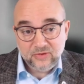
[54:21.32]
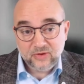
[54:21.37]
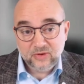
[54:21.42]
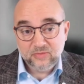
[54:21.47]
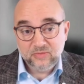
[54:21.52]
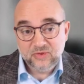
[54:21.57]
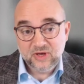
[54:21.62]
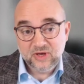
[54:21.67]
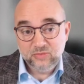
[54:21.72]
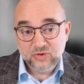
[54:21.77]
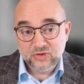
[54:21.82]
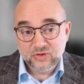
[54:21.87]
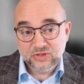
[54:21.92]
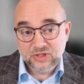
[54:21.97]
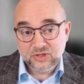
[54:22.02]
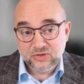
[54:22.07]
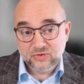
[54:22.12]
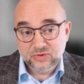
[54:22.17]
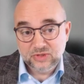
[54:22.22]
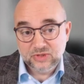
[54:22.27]

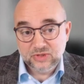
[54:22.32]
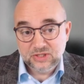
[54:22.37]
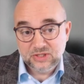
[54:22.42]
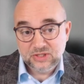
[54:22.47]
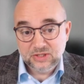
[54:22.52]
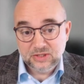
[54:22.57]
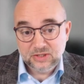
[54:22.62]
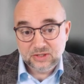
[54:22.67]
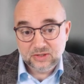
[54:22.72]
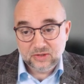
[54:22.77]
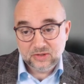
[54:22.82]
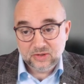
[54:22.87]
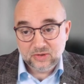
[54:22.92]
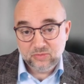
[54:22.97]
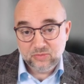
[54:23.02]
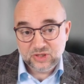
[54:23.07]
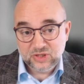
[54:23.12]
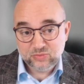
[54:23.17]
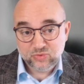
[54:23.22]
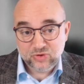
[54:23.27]

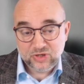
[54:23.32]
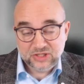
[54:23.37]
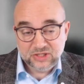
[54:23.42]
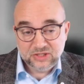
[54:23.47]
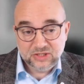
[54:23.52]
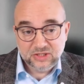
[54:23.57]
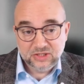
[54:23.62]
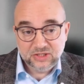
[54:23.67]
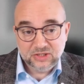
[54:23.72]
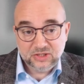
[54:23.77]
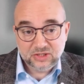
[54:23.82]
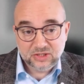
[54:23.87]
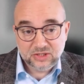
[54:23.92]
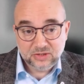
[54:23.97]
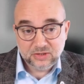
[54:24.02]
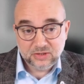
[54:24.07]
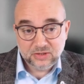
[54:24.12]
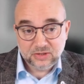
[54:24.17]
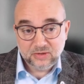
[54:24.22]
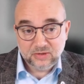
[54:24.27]
cybersecurity best
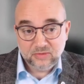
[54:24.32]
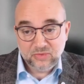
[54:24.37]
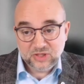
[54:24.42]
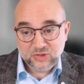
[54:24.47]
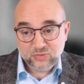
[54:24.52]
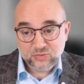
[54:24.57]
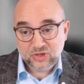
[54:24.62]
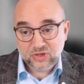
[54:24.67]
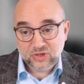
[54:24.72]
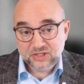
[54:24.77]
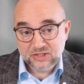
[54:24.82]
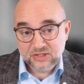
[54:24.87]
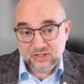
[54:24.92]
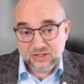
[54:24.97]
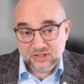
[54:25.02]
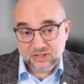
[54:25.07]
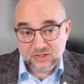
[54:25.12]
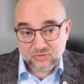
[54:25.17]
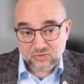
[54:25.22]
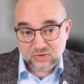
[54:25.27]

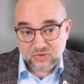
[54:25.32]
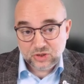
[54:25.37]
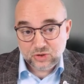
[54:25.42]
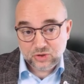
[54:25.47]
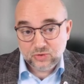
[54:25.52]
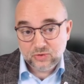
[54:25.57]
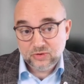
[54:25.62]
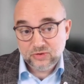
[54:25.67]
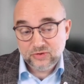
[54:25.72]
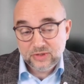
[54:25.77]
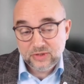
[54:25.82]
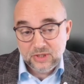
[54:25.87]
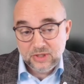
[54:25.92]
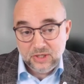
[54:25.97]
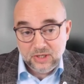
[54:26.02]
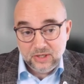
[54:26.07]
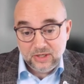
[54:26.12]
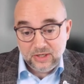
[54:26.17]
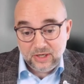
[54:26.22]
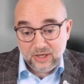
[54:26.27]
practices threshold.
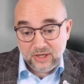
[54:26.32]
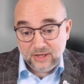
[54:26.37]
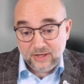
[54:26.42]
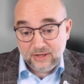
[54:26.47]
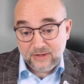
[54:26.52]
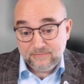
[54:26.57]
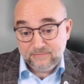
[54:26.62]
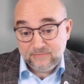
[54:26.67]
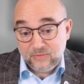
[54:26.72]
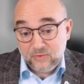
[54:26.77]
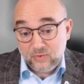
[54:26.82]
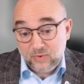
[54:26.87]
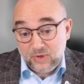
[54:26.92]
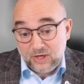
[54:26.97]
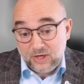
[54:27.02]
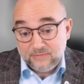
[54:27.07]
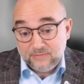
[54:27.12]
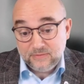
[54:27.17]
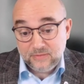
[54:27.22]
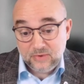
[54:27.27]
And
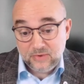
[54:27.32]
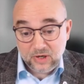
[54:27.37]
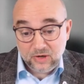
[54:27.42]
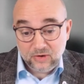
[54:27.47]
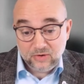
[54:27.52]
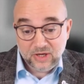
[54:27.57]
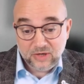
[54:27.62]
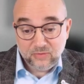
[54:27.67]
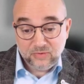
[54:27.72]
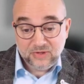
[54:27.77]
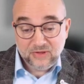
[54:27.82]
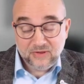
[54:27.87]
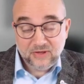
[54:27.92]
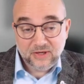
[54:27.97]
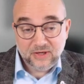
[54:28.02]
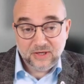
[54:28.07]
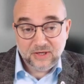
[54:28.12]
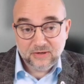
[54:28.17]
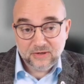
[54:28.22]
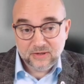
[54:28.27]
well, how can we
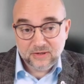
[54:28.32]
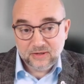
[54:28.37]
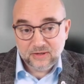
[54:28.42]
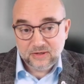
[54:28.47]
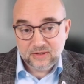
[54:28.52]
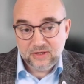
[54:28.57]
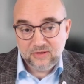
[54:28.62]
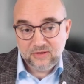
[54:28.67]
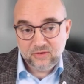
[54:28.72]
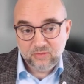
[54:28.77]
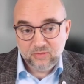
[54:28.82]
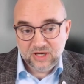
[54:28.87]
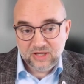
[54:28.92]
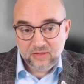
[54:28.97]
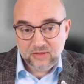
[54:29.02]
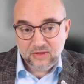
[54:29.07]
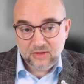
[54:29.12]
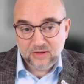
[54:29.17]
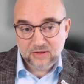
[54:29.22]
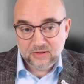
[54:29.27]
say it's a
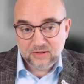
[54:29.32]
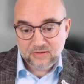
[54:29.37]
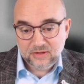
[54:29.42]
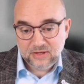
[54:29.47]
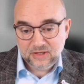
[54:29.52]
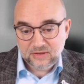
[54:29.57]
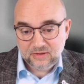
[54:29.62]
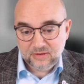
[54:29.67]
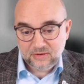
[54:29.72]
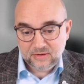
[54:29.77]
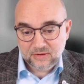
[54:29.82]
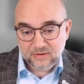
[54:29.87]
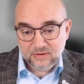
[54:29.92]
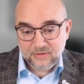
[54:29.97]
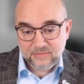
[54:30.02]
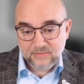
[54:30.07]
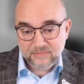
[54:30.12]
bad thing? That's